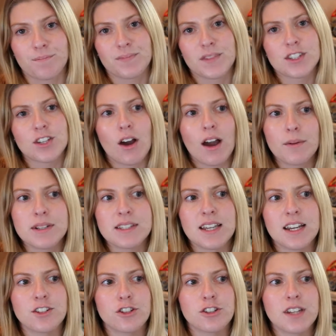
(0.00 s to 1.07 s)
So I would
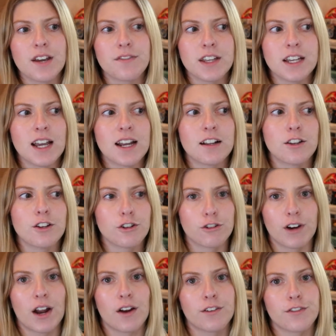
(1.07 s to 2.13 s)
say just definitely kind of look
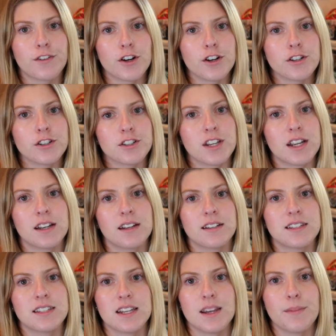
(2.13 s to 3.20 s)
around first and
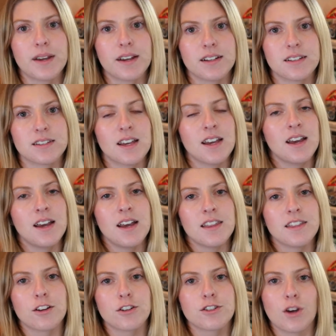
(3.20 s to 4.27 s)
see, because
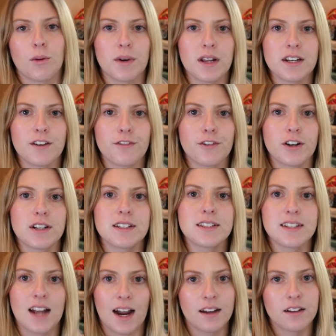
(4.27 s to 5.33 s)
there's so many different
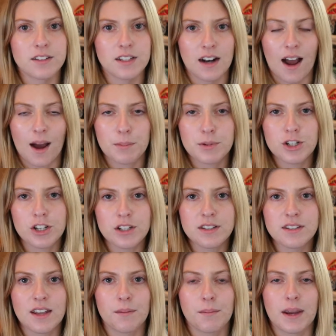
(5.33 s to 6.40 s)
styles and
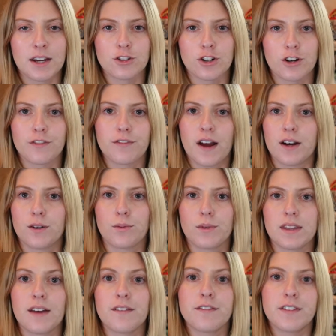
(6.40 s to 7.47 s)
options, and make sure to find one
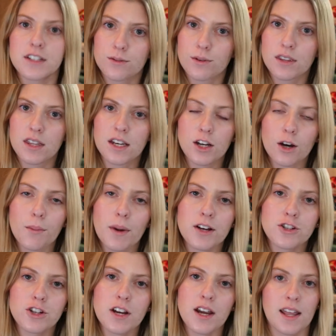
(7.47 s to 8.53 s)
that fits within your
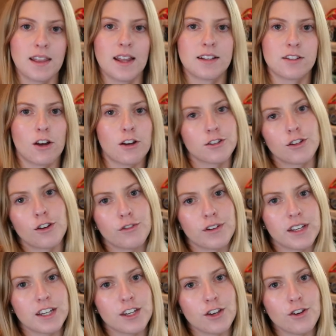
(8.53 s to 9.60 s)
budget and that's also
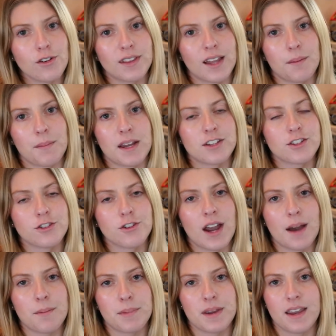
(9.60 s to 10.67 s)
really cute and that makes you
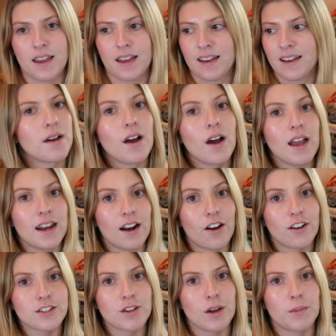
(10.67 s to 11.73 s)
happy. And
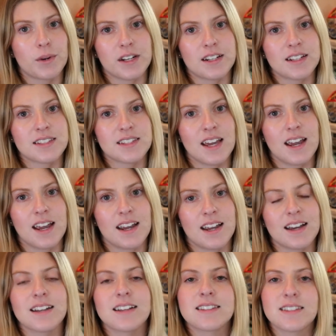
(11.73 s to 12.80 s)
also I wanted to
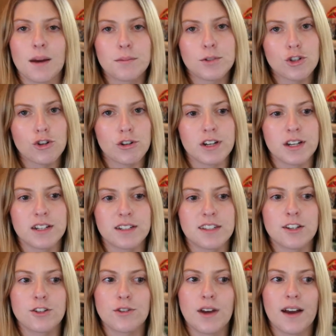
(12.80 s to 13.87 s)
say some trees
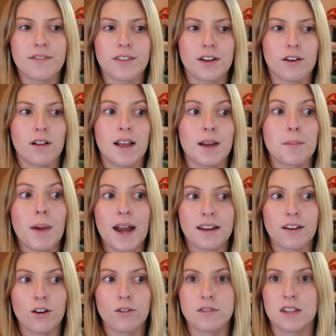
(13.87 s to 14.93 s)
that do have little like pine
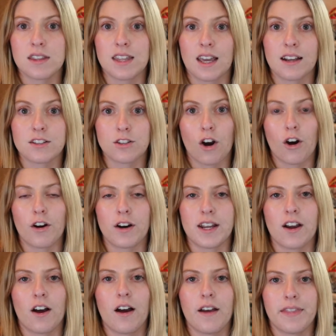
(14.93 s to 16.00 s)
cones and things
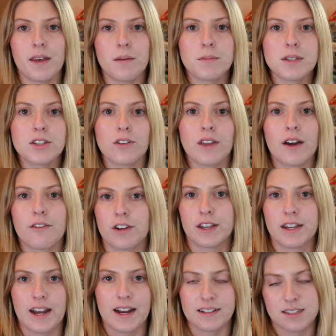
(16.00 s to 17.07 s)
already on them, so that
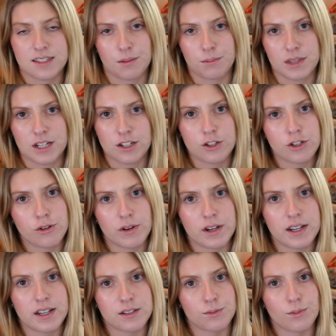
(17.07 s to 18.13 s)
adds something to it
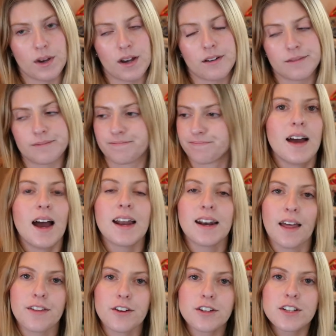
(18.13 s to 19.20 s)
as well.
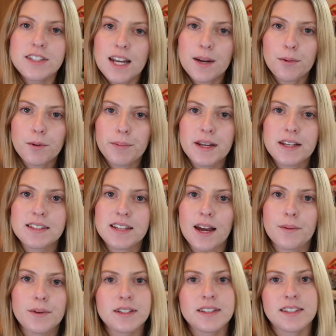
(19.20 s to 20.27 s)
Another staple piece I
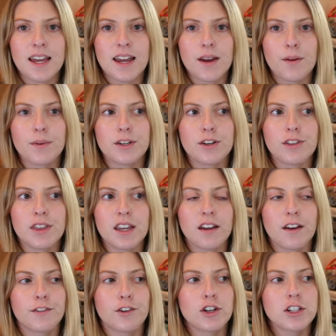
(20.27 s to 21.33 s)
would say when you think
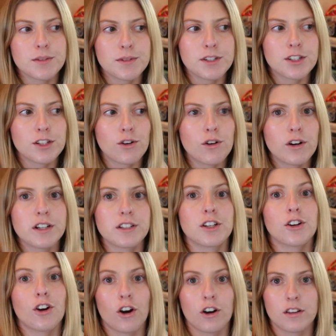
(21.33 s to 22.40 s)
of Christmas decor is a
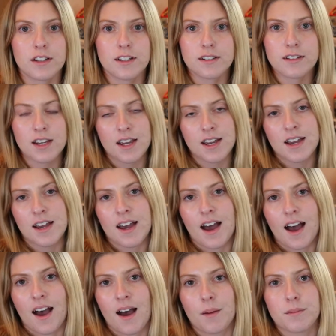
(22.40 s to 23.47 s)
garland.
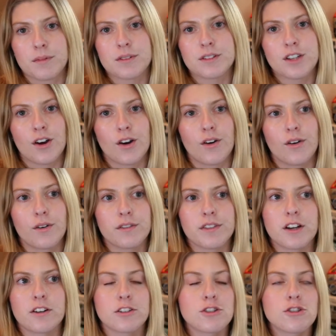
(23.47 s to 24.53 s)
So
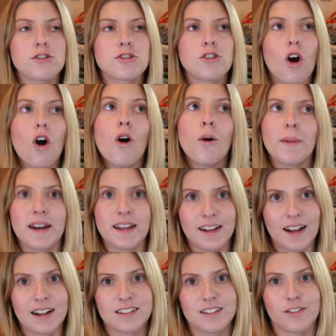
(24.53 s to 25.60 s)
there's so many
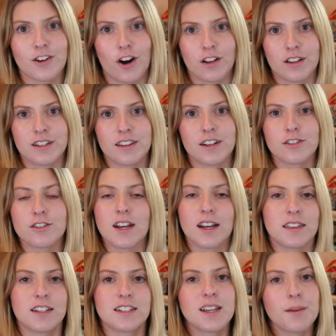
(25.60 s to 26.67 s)
kinds of garland. There's
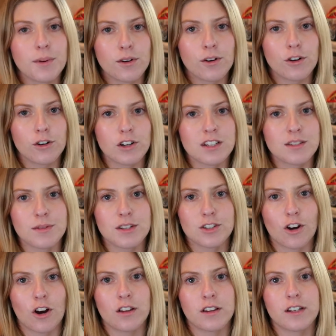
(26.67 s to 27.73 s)
like the typical Christmas
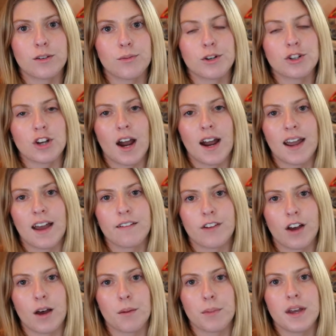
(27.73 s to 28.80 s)
garland, which I have
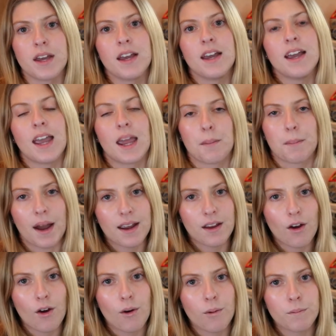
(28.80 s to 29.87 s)
up in my
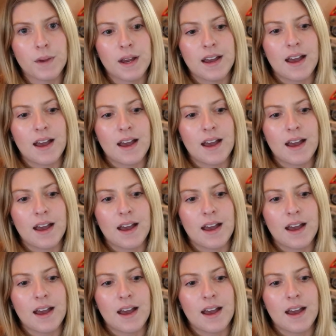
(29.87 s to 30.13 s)
home.